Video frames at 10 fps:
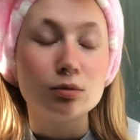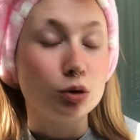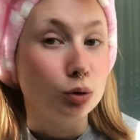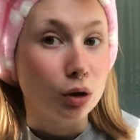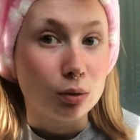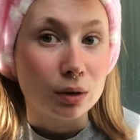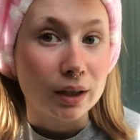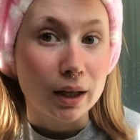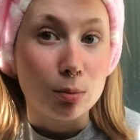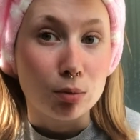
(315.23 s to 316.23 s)
You don't want
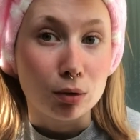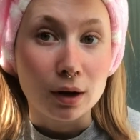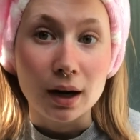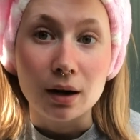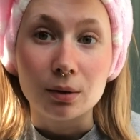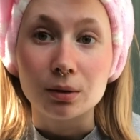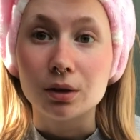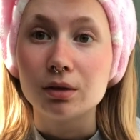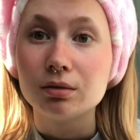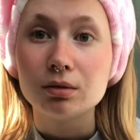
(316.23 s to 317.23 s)
like a
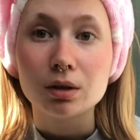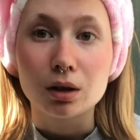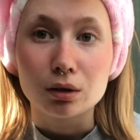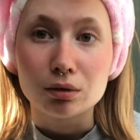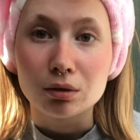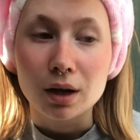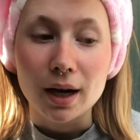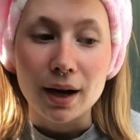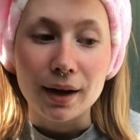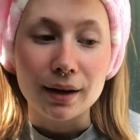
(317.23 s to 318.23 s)
brown, a
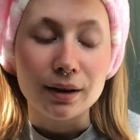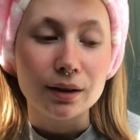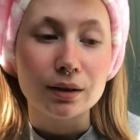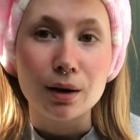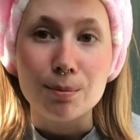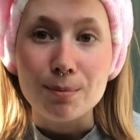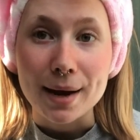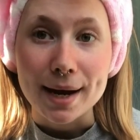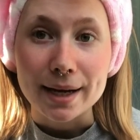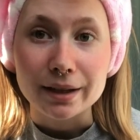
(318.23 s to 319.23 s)
gray, a
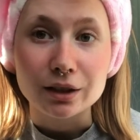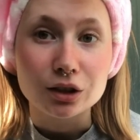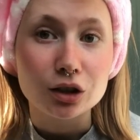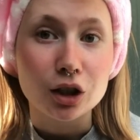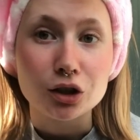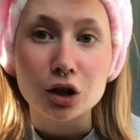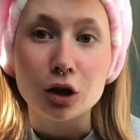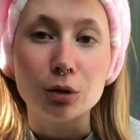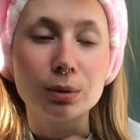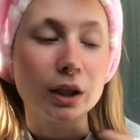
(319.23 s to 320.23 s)
beige, a
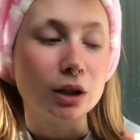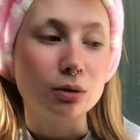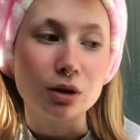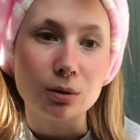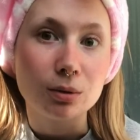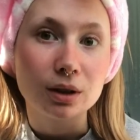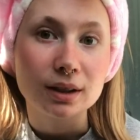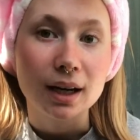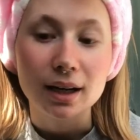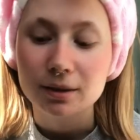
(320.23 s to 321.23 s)
taupe. Like, you don't want
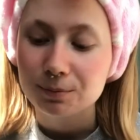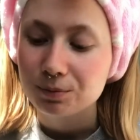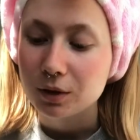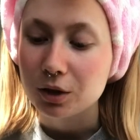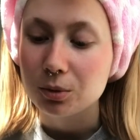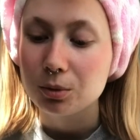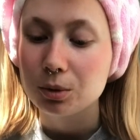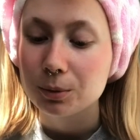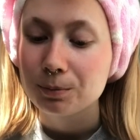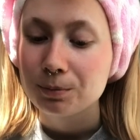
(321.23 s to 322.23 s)
that.
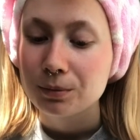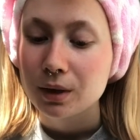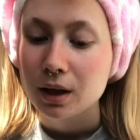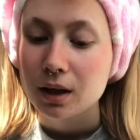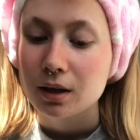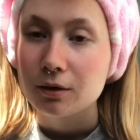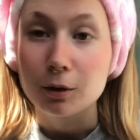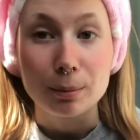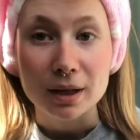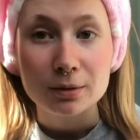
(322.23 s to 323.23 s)
You, for
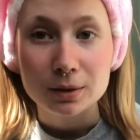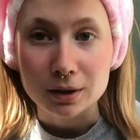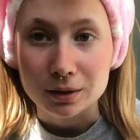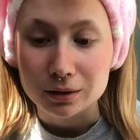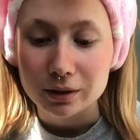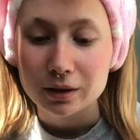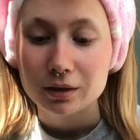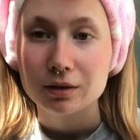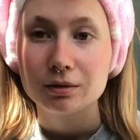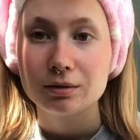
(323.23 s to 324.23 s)
best results,
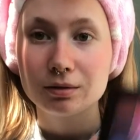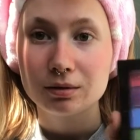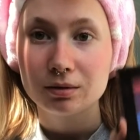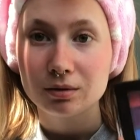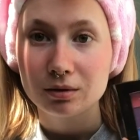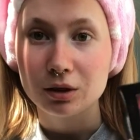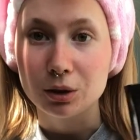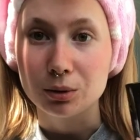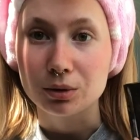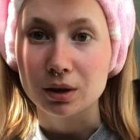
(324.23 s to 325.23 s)

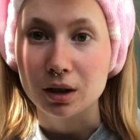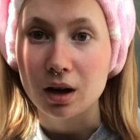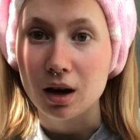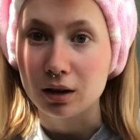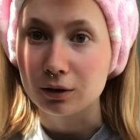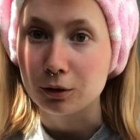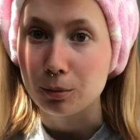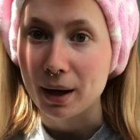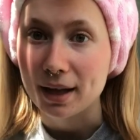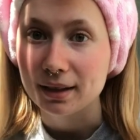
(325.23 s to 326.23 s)
use a colorful
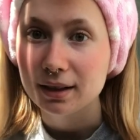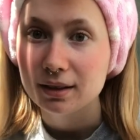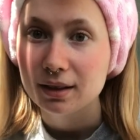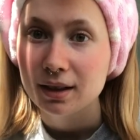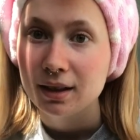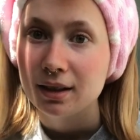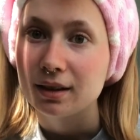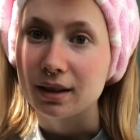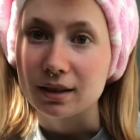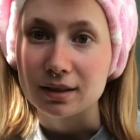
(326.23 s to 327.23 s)
palette.
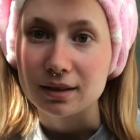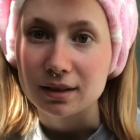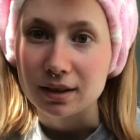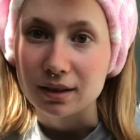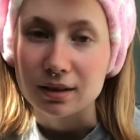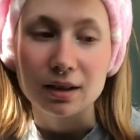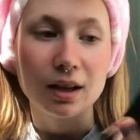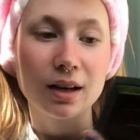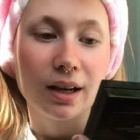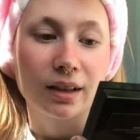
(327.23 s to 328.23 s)
This is the
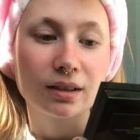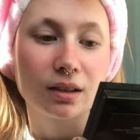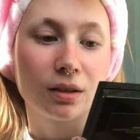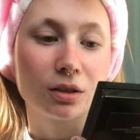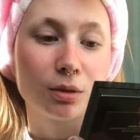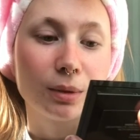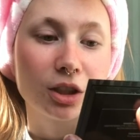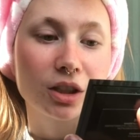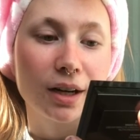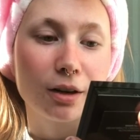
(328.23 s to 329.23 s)
NYX Ultimate
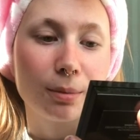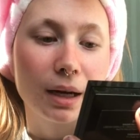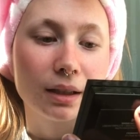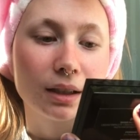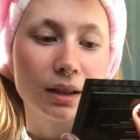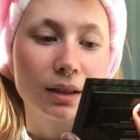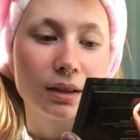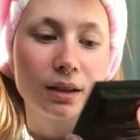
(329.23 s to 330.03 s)
Shadow Palette.